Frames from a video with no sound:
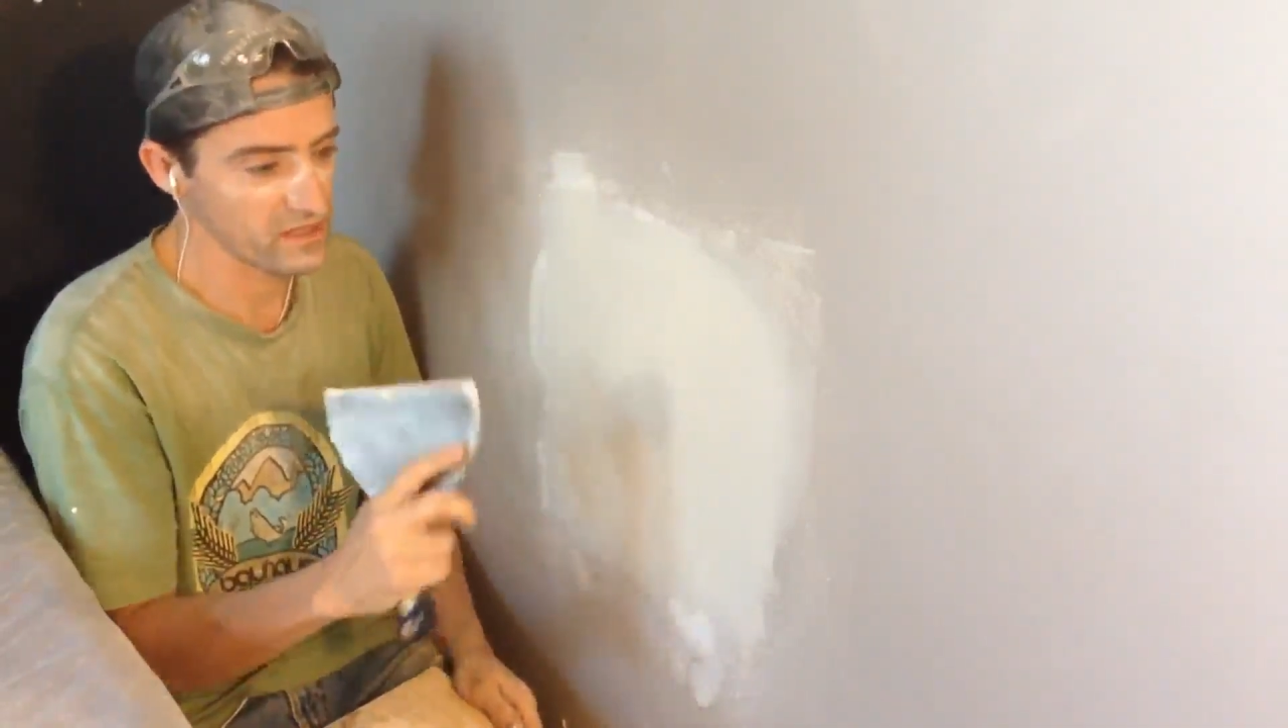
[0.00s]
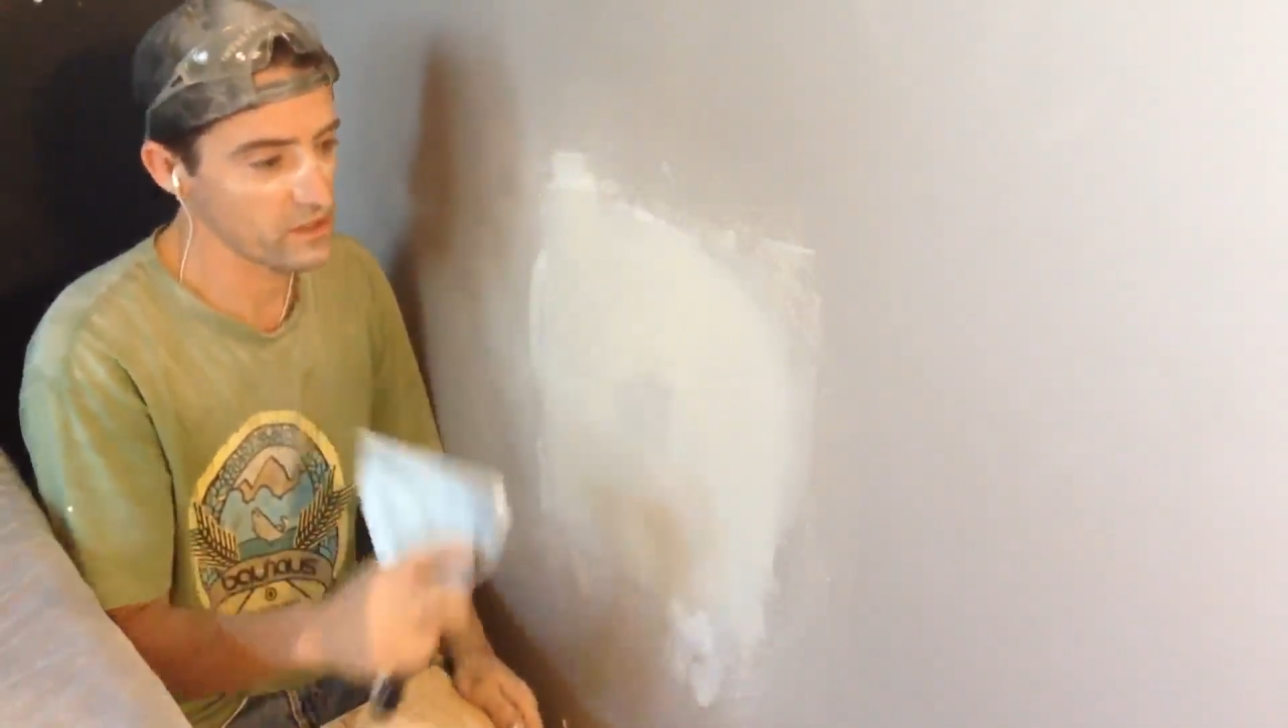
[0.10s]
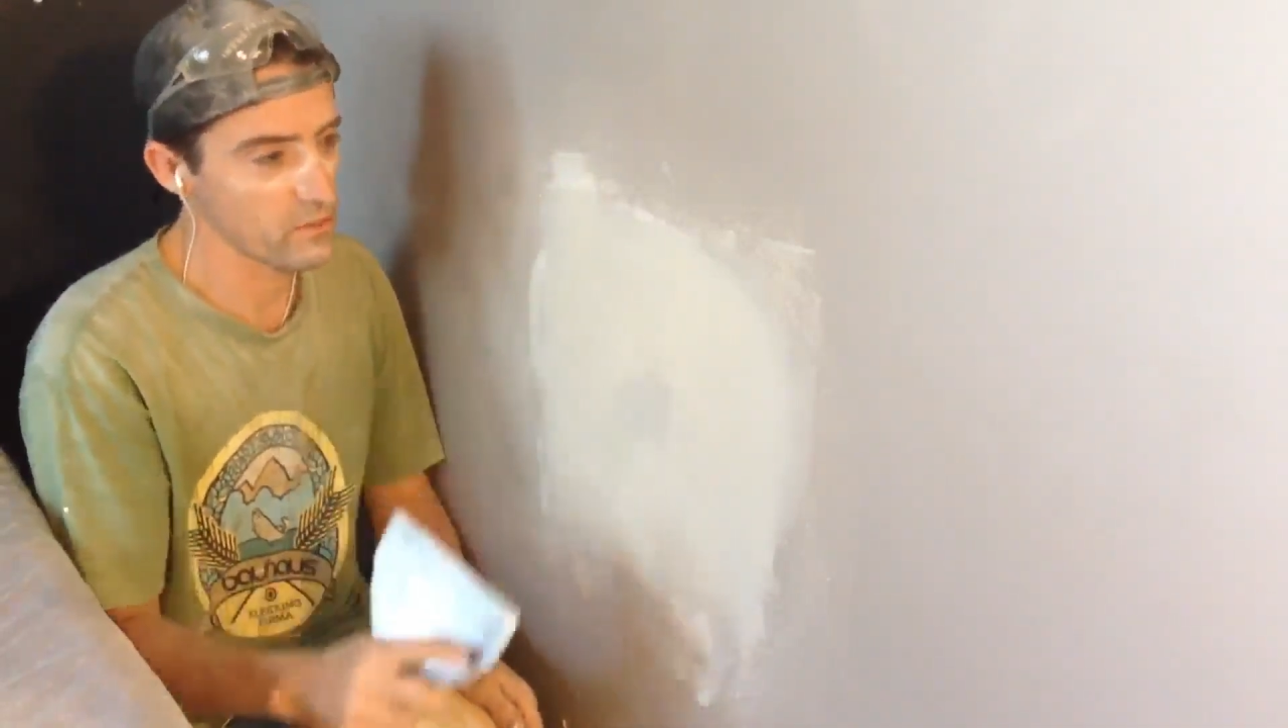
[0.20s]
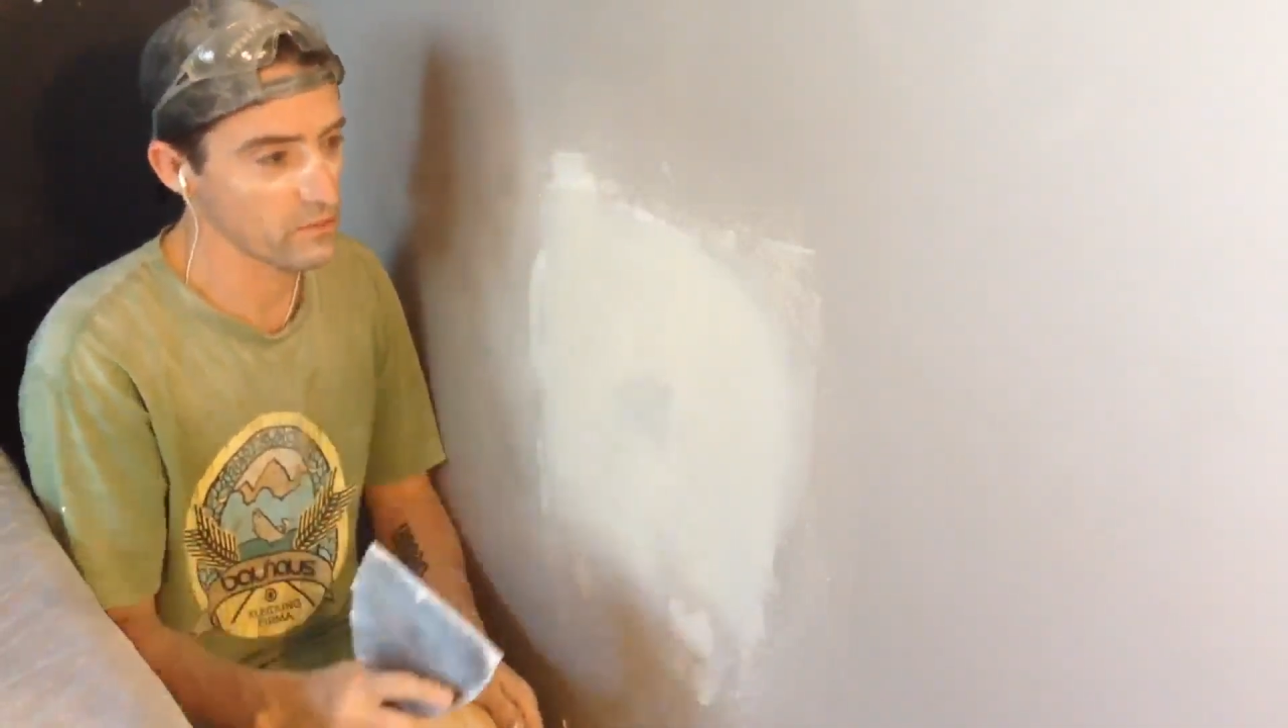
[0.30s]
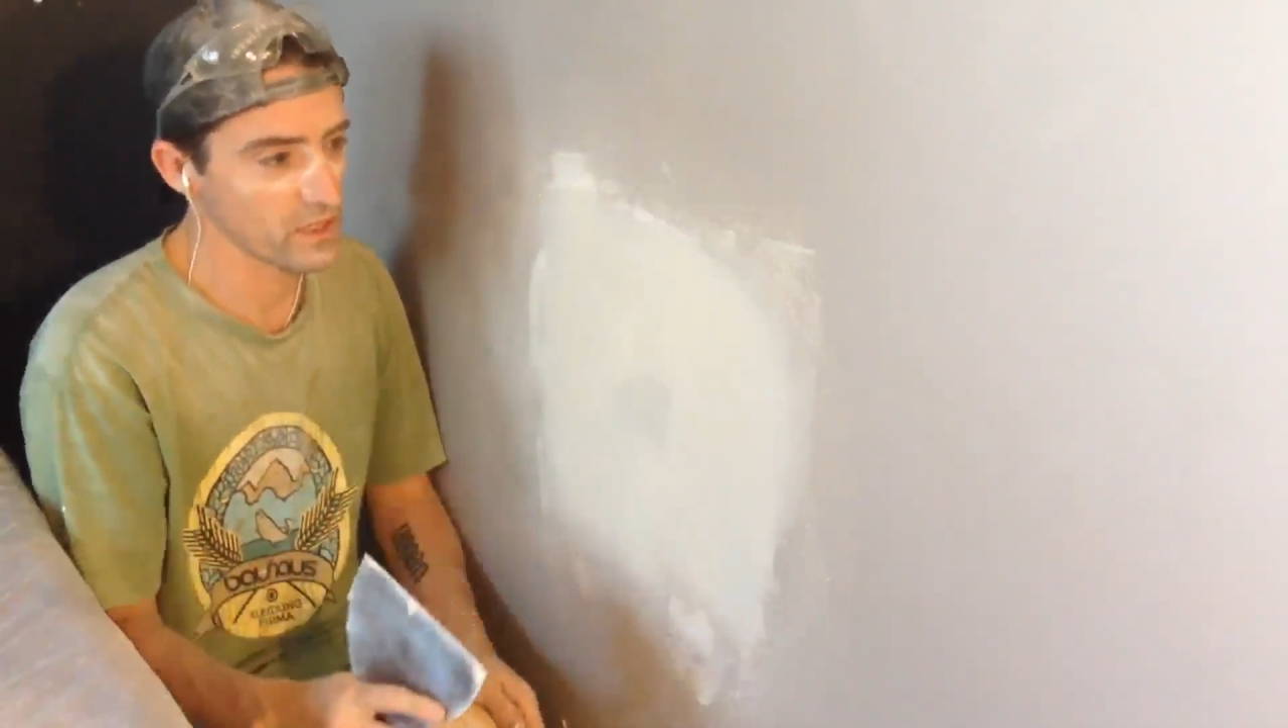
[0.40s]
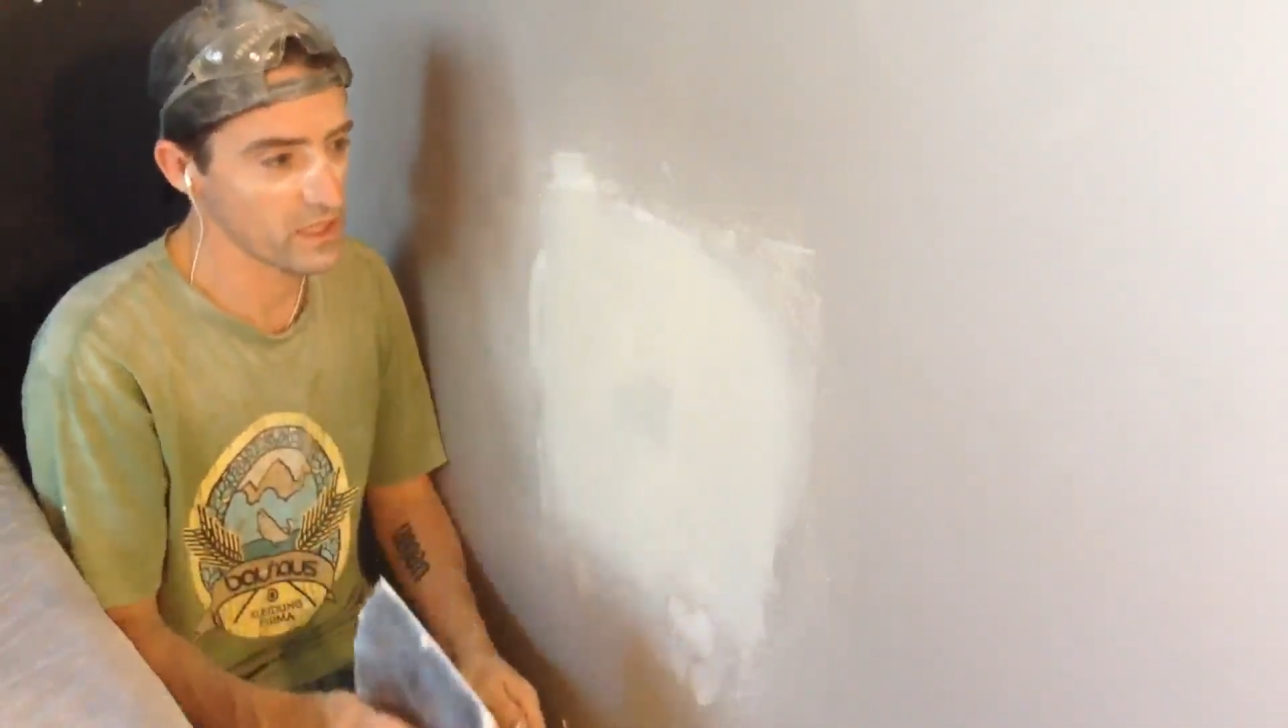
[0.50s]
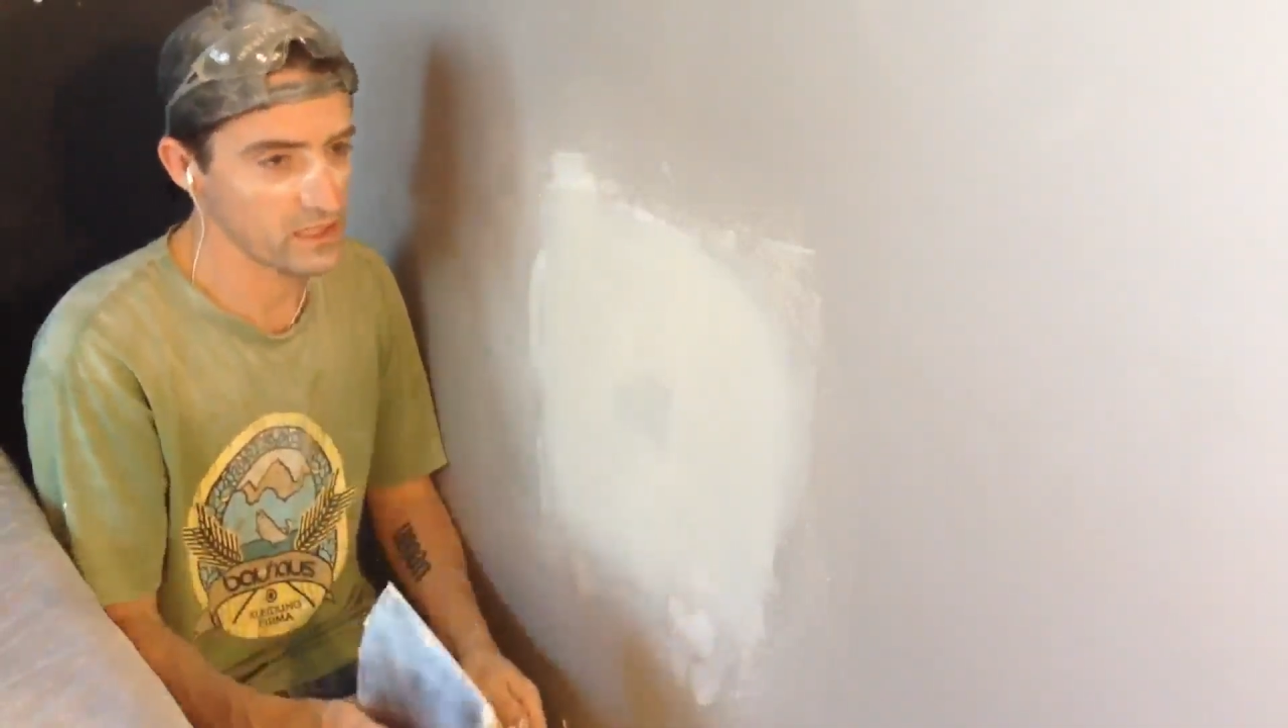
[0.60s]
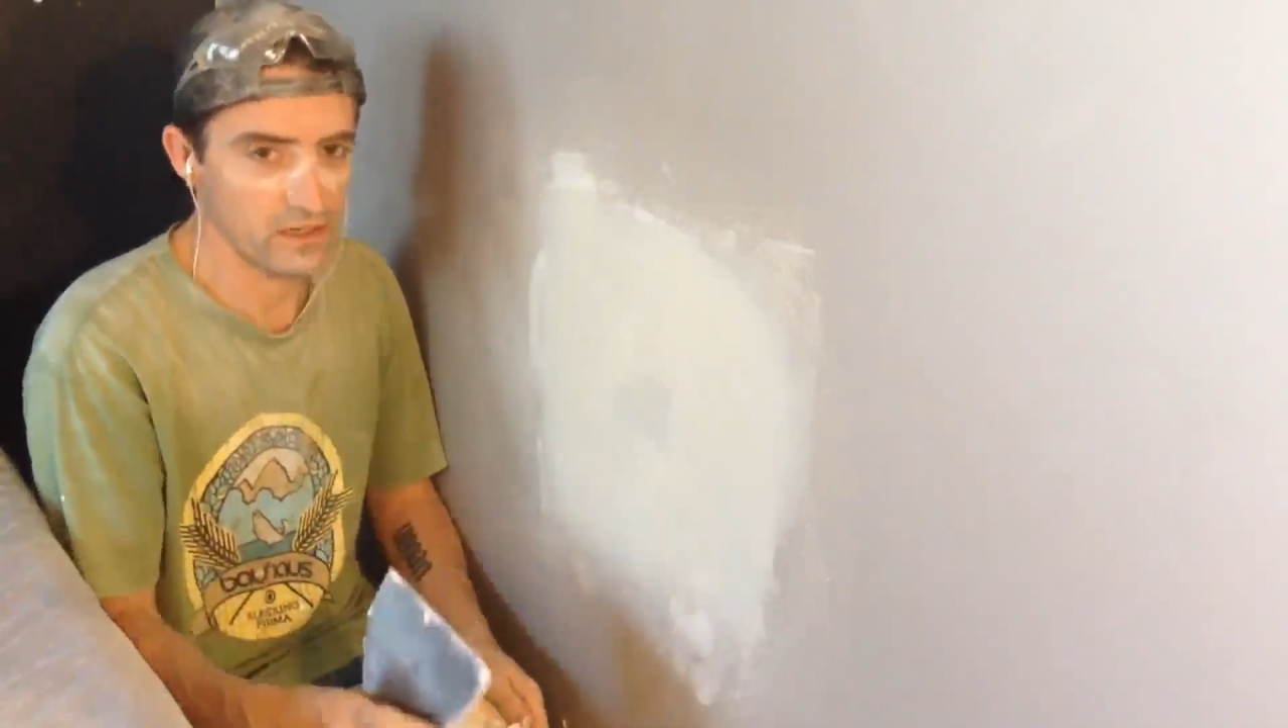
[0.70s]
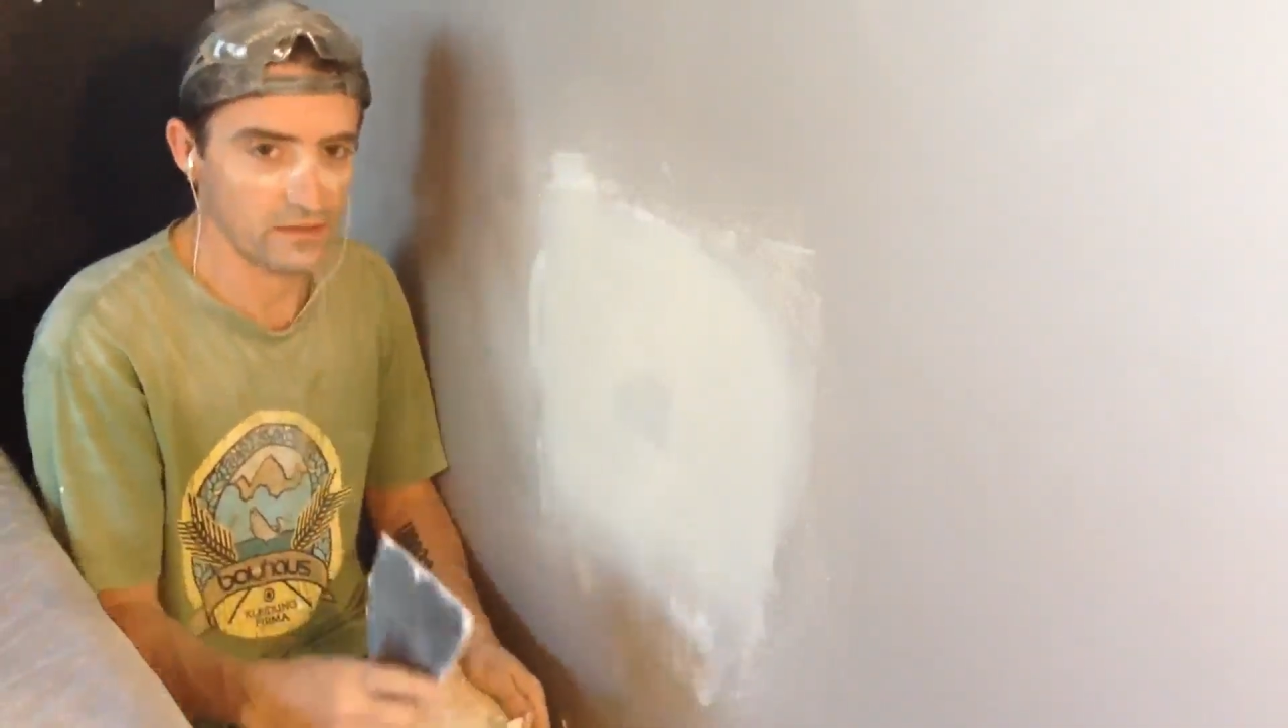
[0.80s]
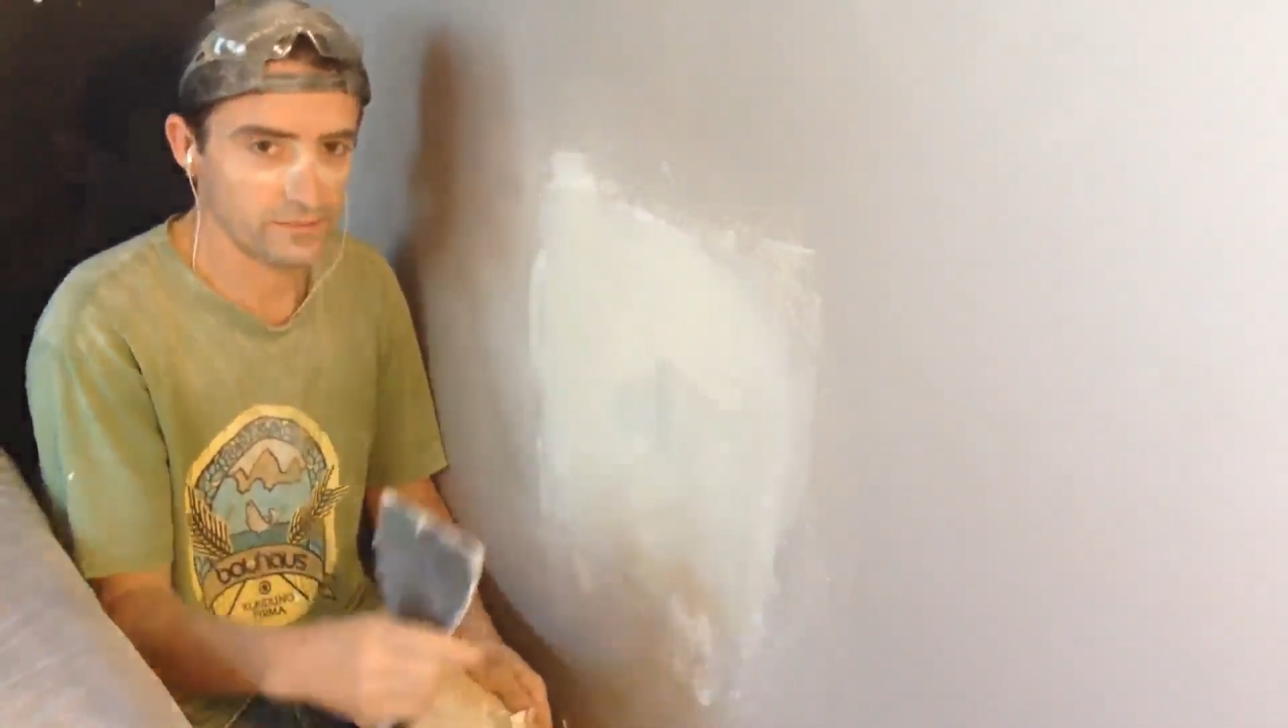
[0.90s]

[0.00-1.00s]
type of plaster.